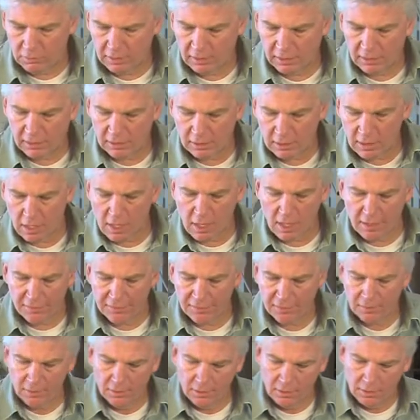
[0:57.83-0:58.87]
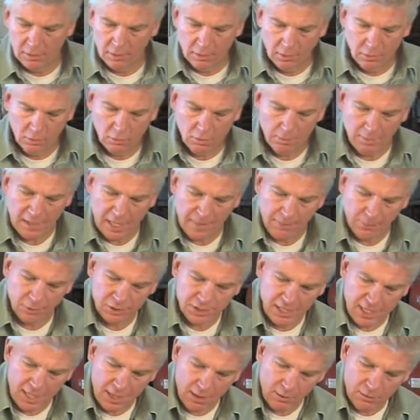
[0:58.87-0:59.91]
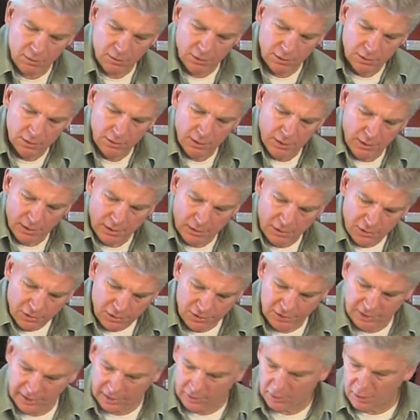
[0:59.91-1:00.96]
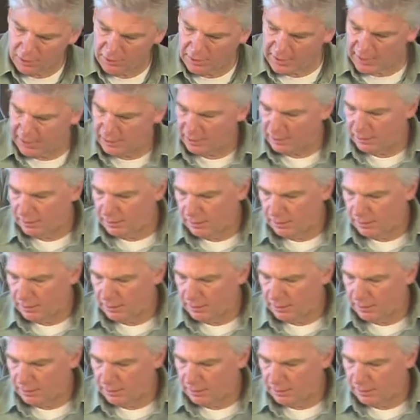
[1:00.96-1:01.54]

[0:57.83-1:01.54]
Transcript: a cloth or a paper towel. Just get all that,